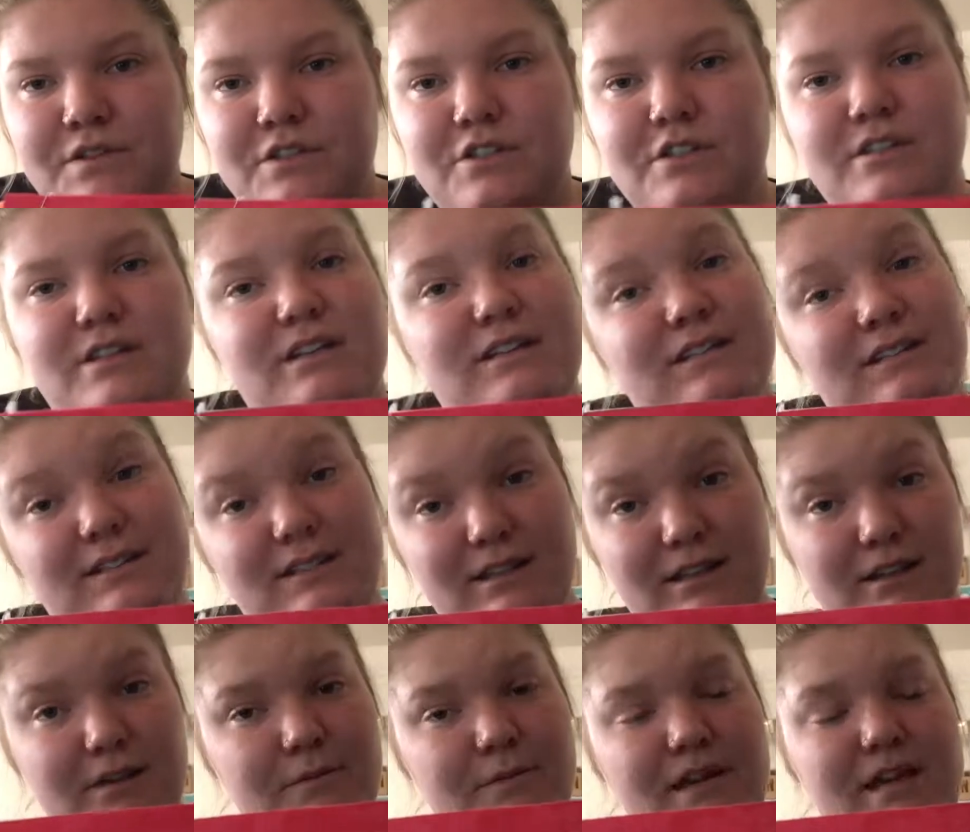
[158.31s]
just because
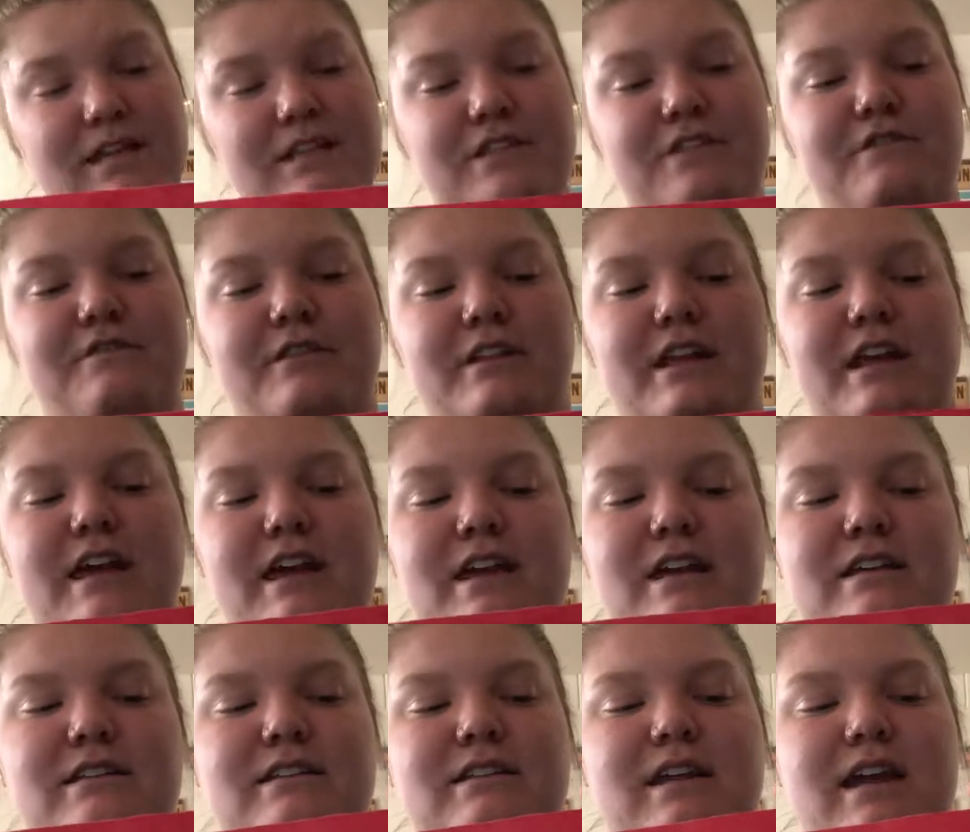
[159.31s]
it's a little bit easier for the
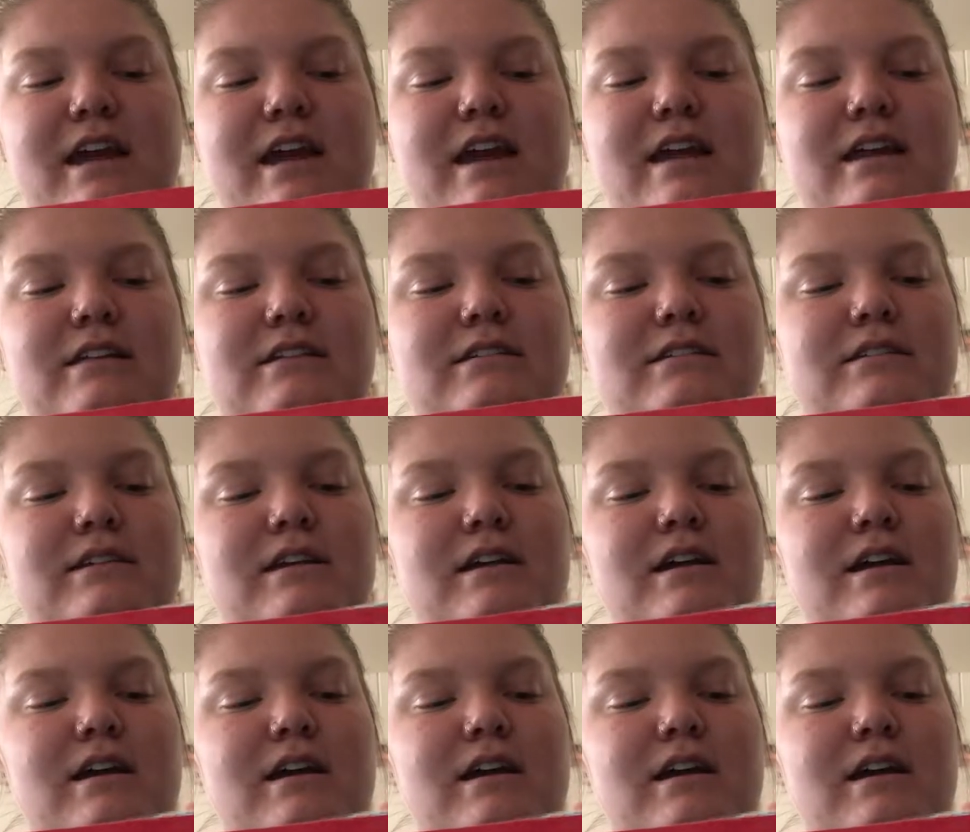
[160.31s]
kids, and